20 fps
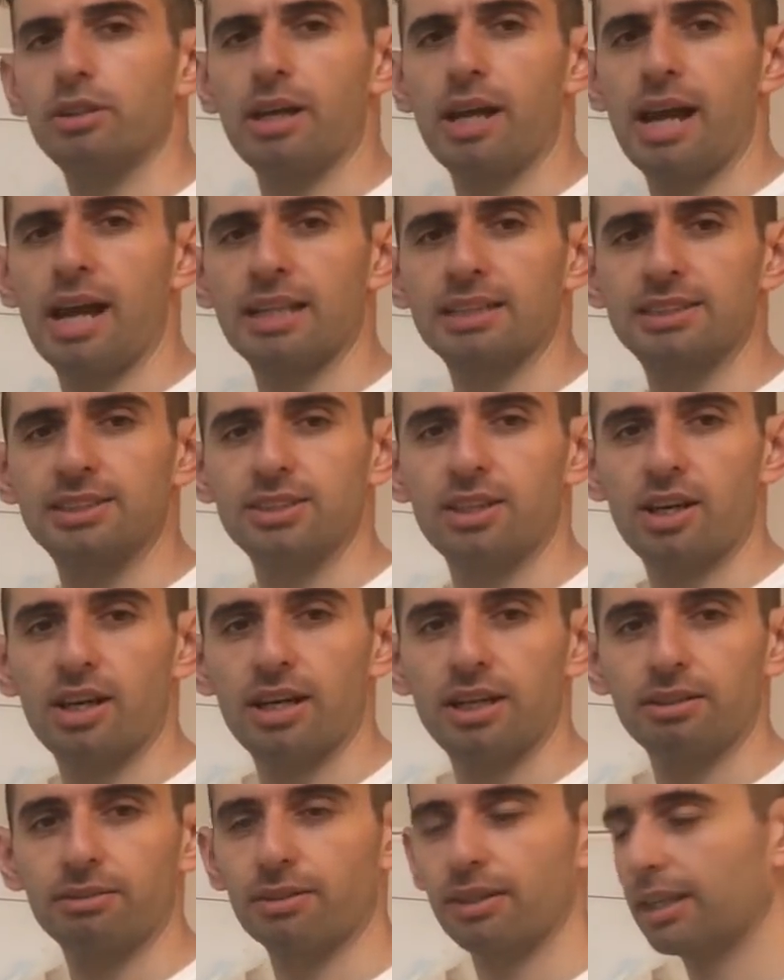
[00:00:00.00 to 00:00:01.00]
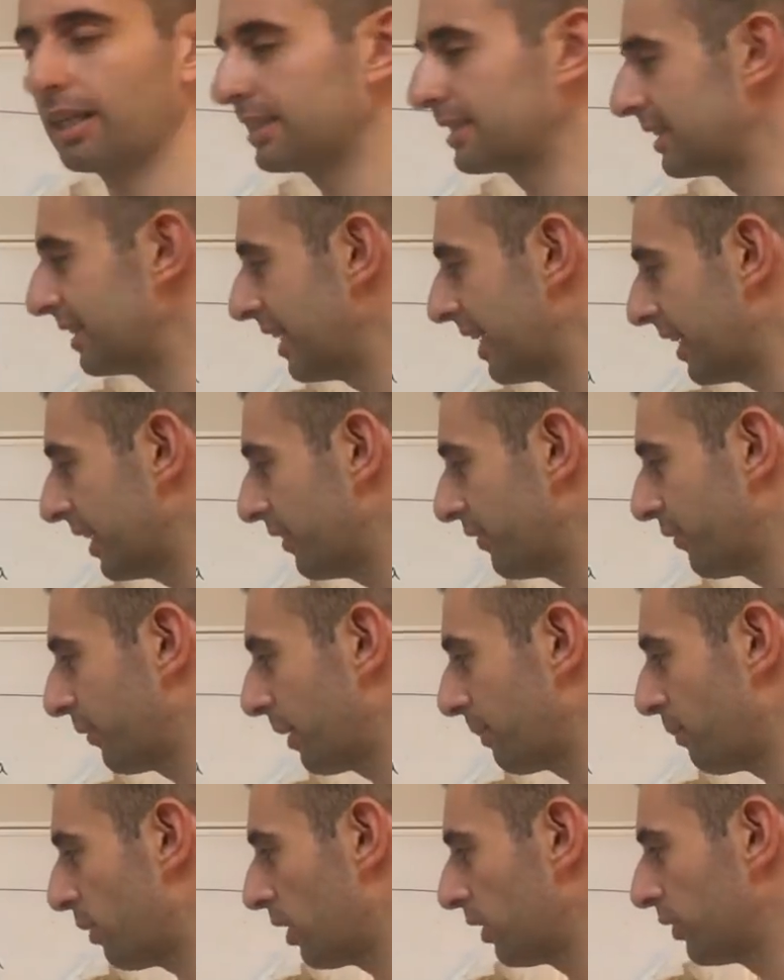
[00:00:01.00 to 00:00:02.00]
outside, right? That's negative
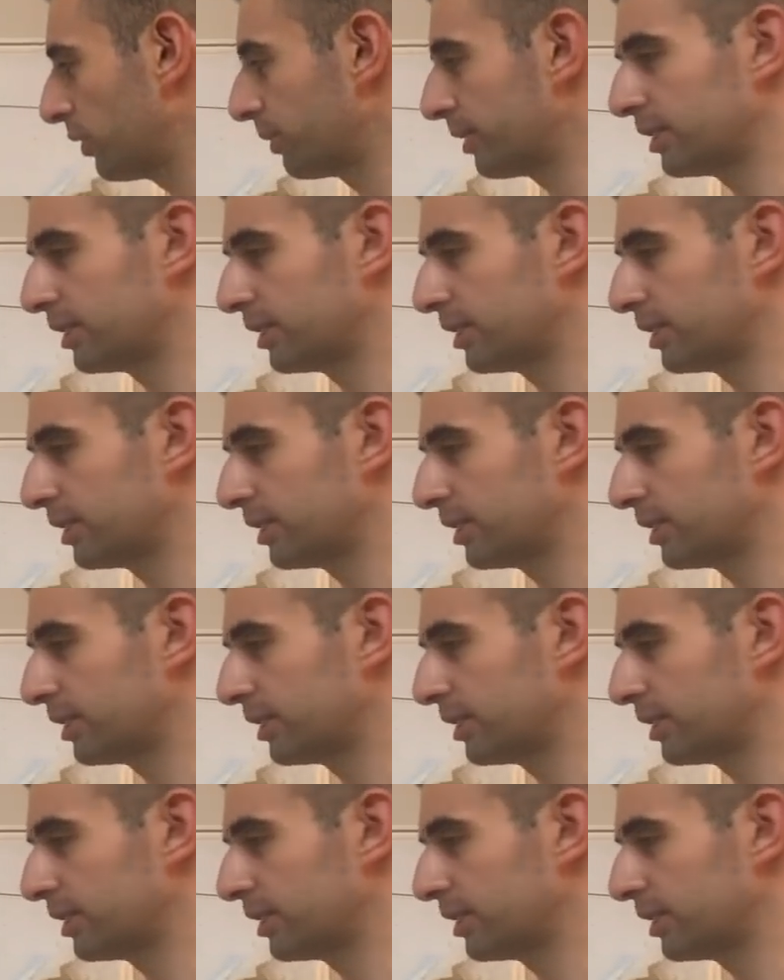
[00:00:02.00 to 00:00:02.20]
3 pi on 2,